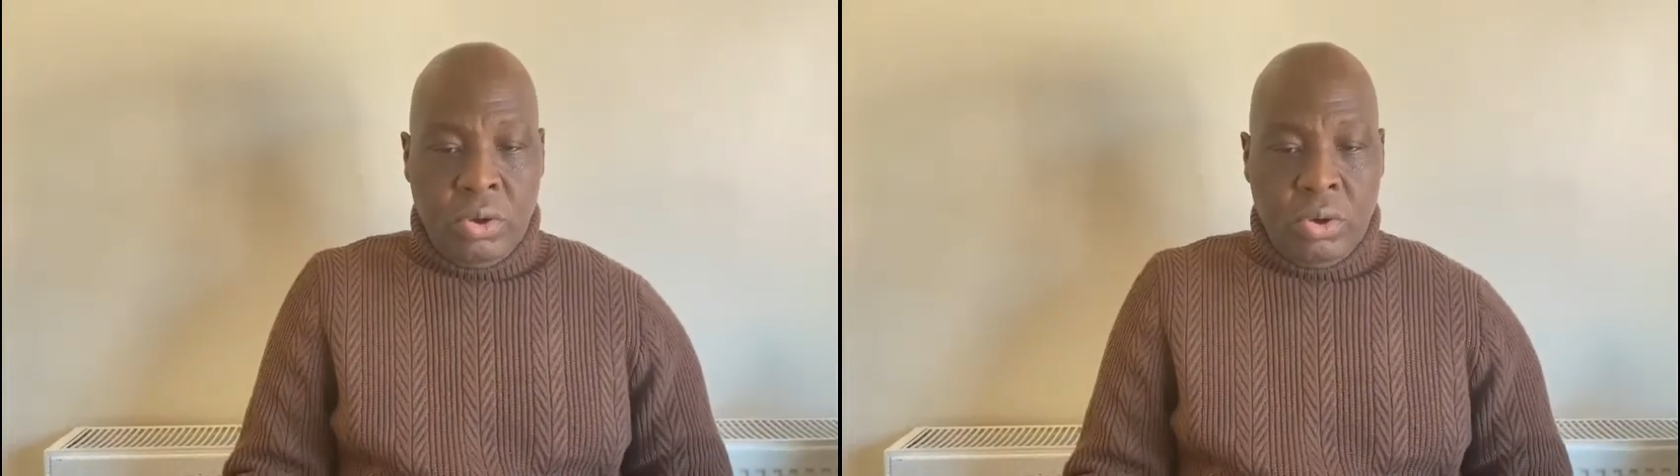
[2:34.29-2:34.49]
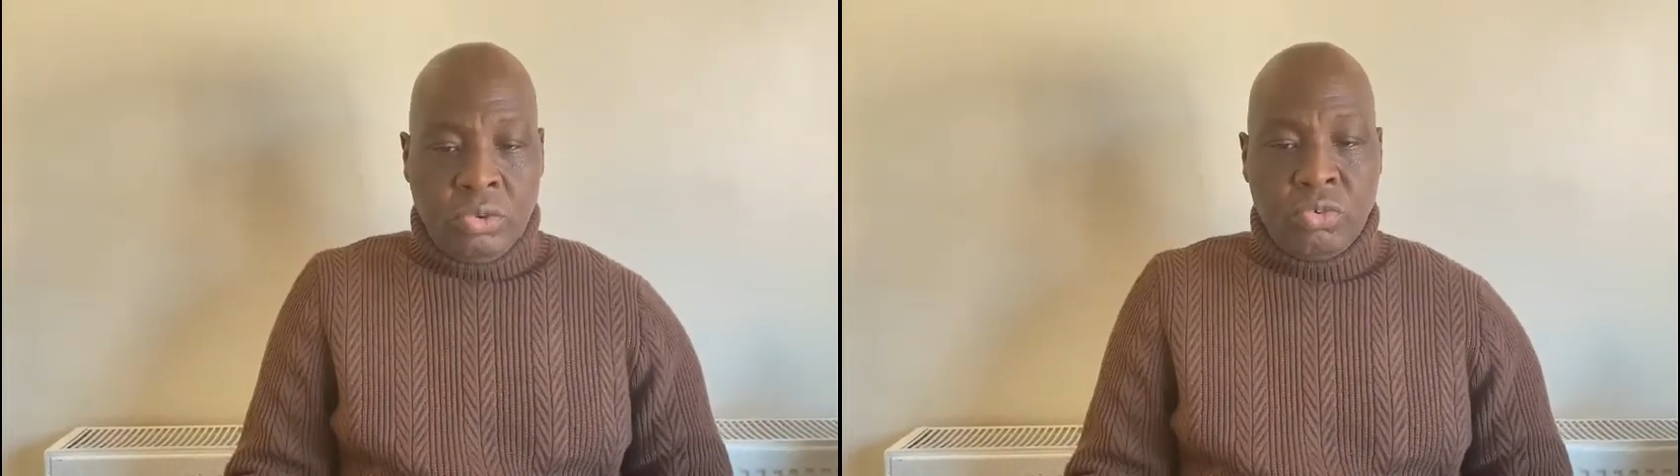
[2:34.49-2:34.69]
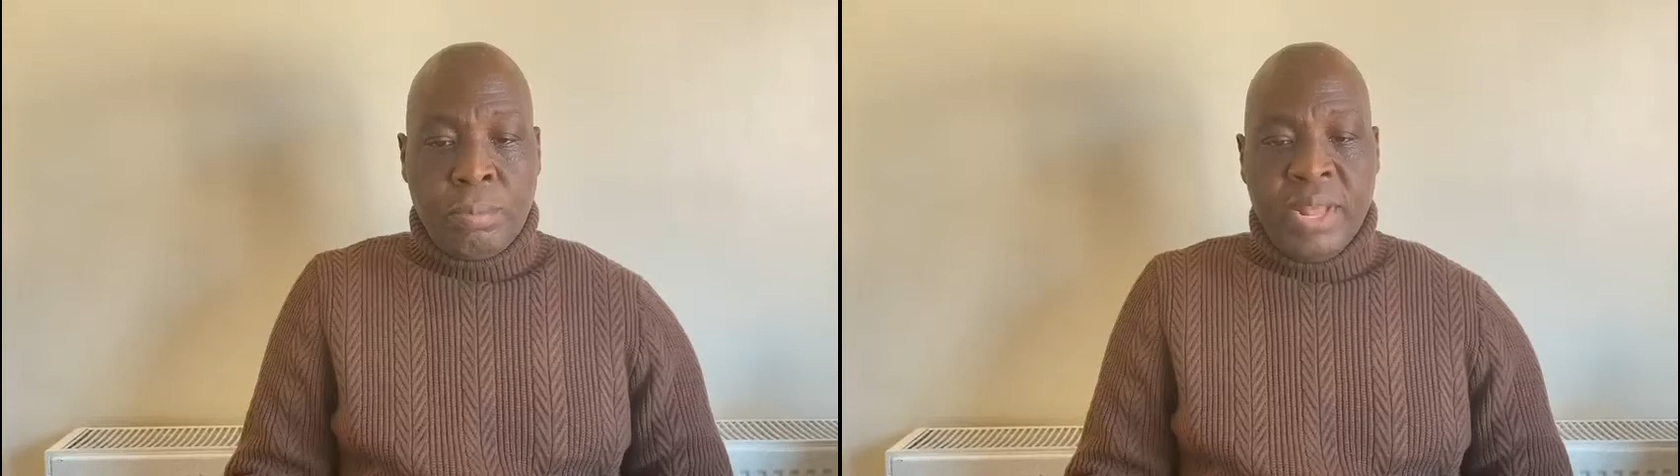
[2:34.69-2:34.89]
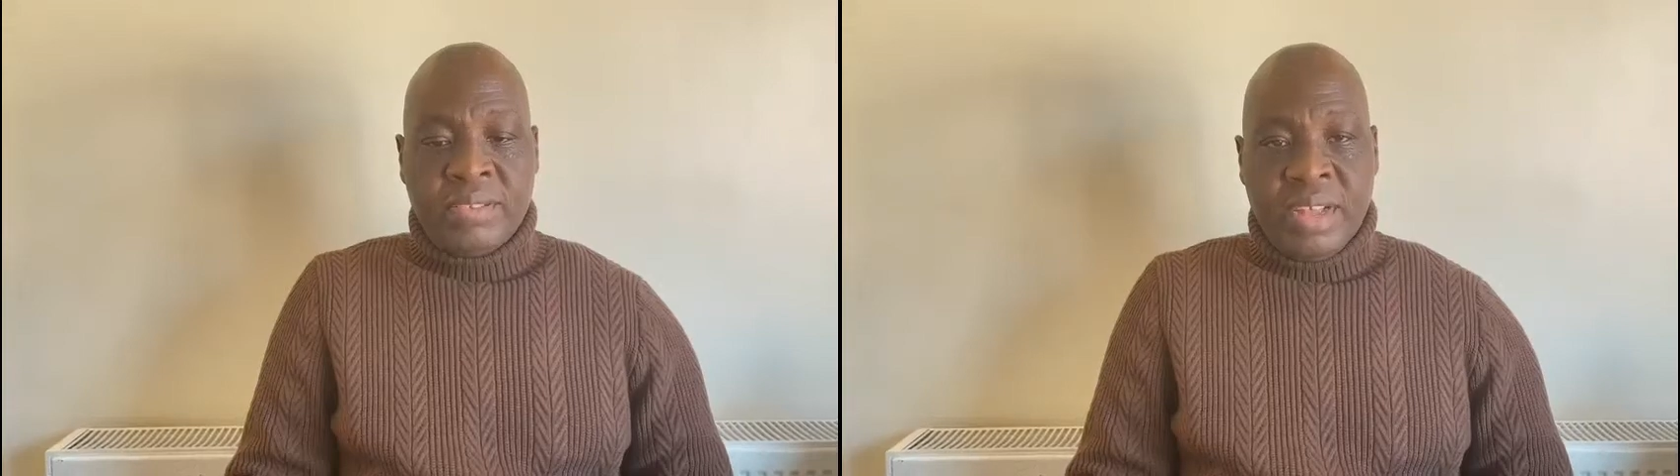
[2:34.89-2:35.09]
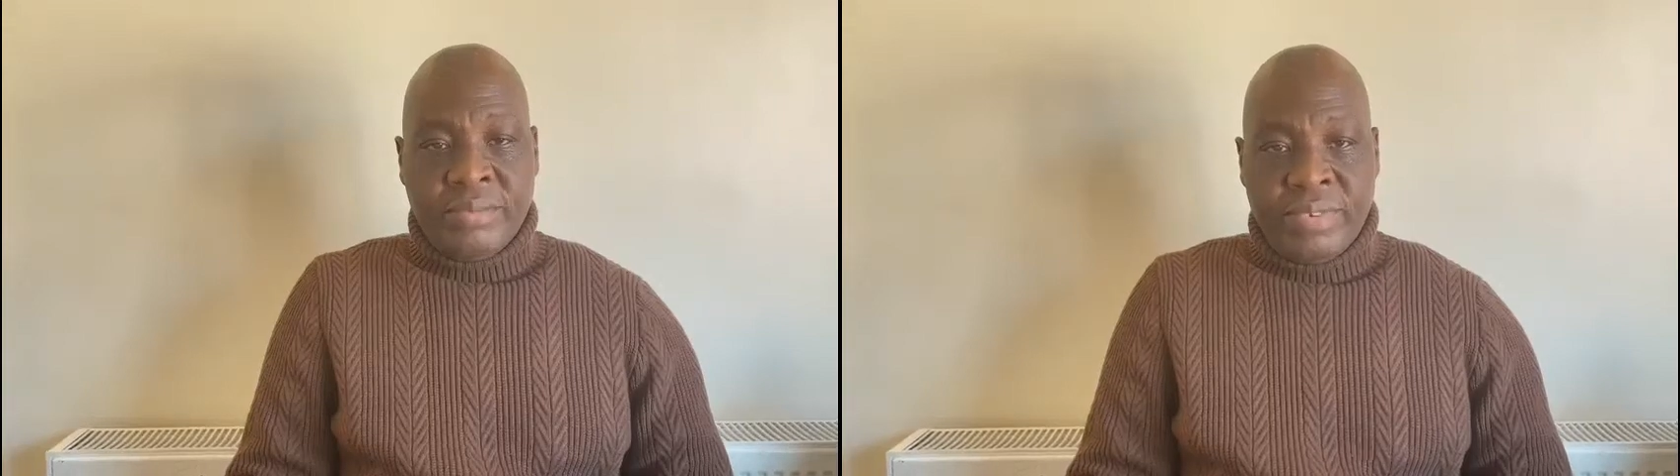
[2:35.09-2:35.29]
or to
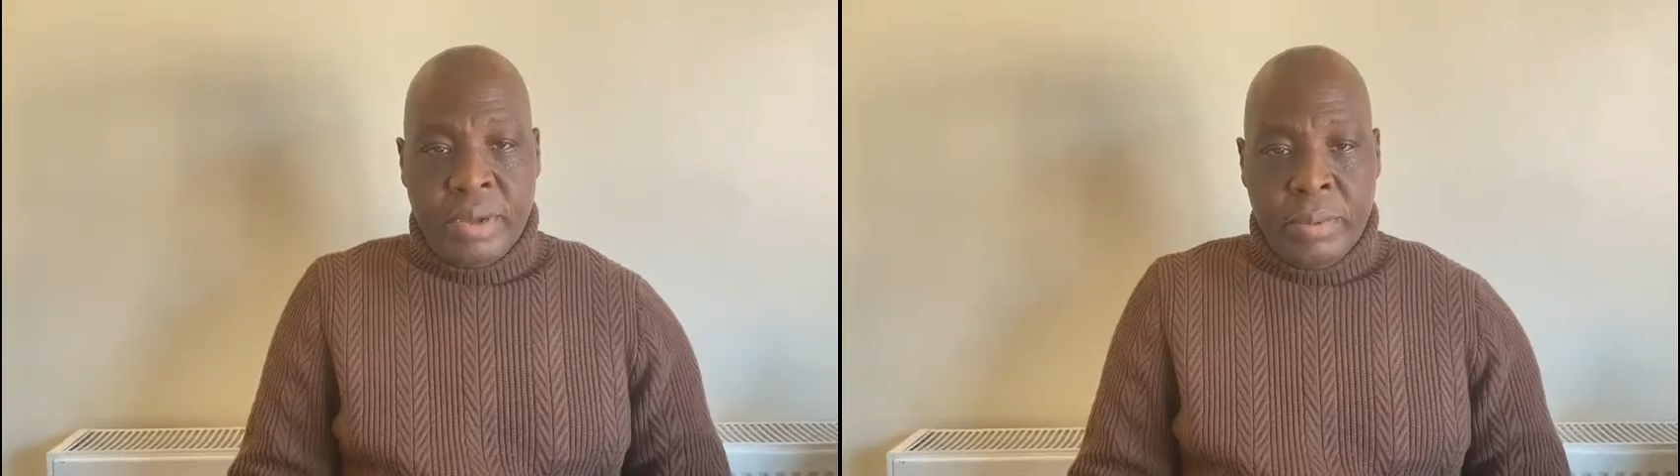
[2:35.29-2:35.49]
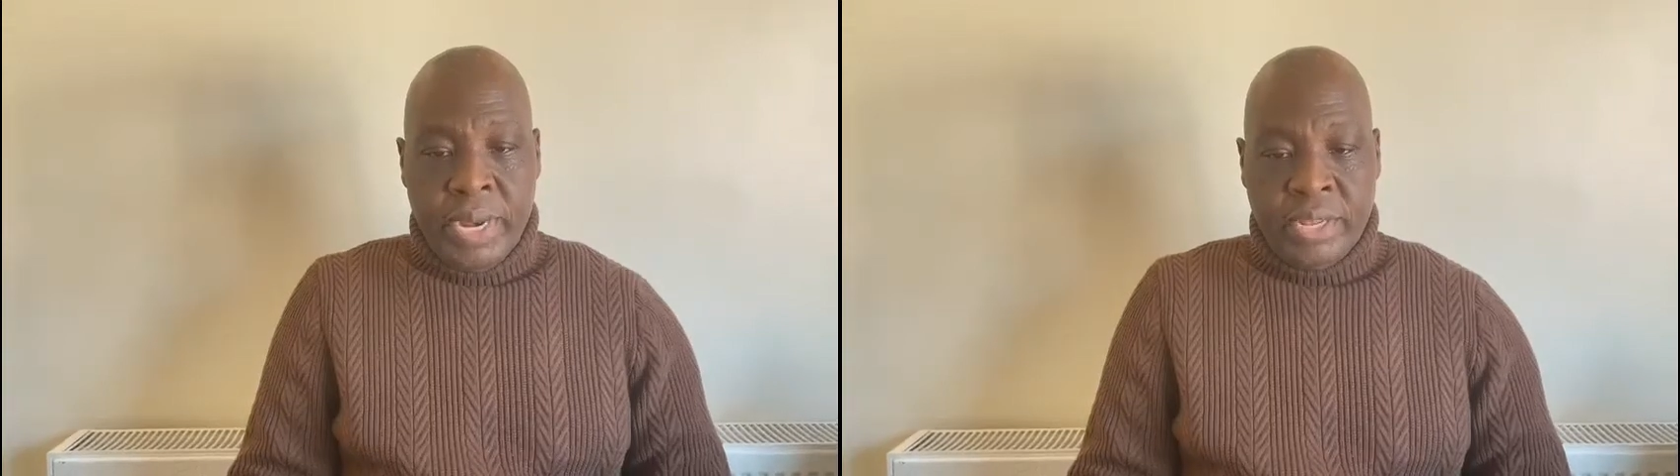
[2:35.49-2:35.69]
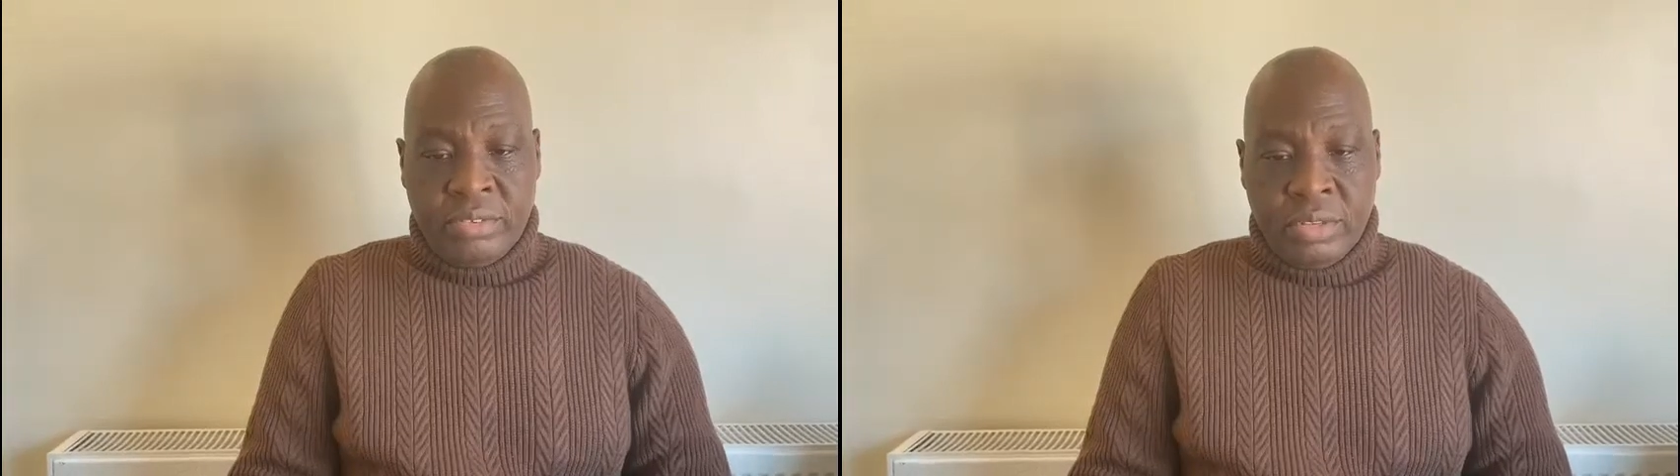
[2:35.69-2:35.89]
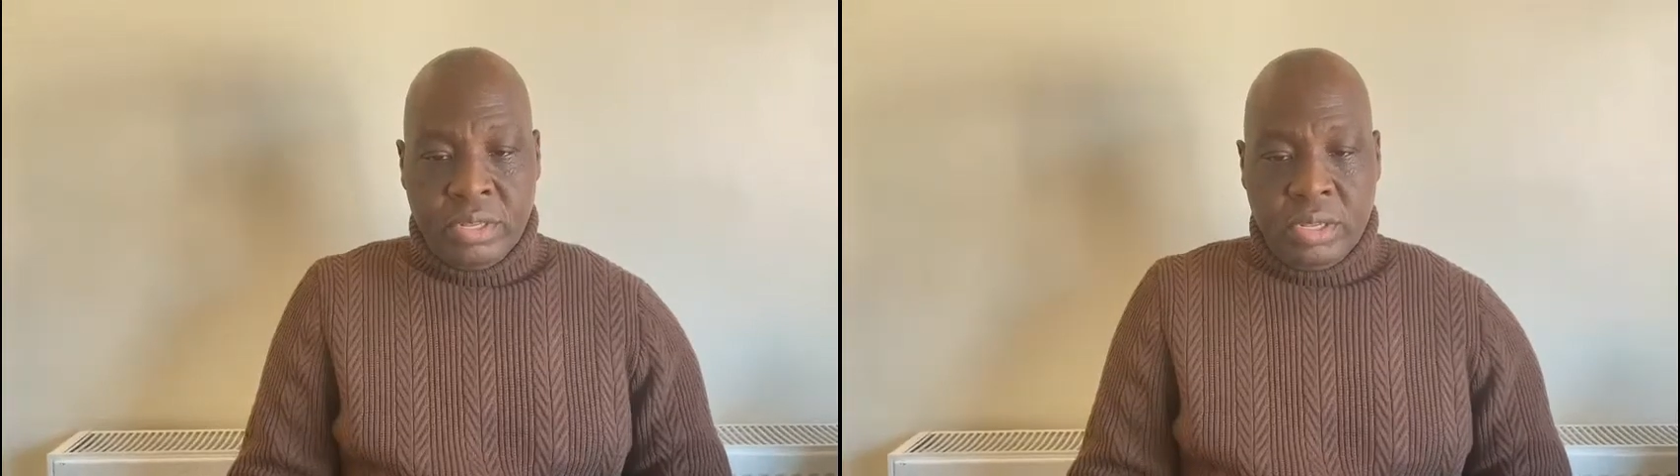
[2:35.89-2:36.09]
bless our families,